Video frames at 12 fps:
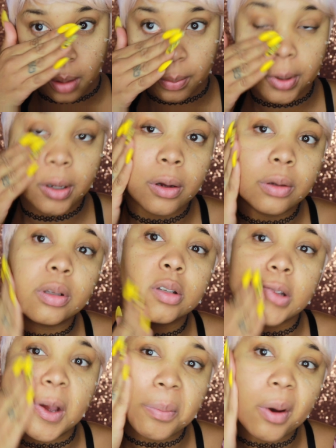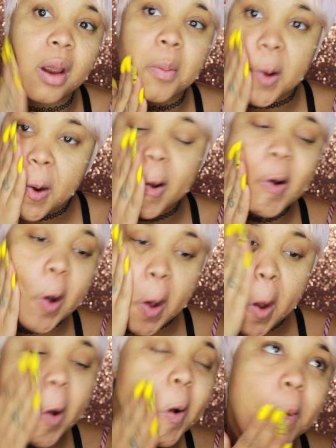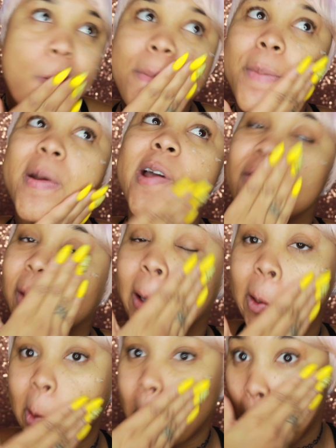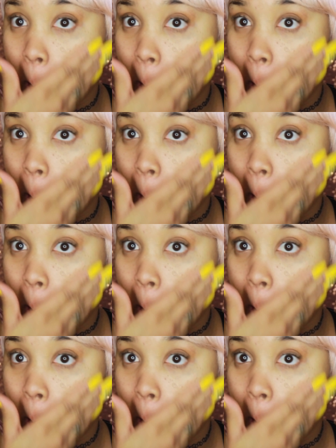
put this primer all over my face.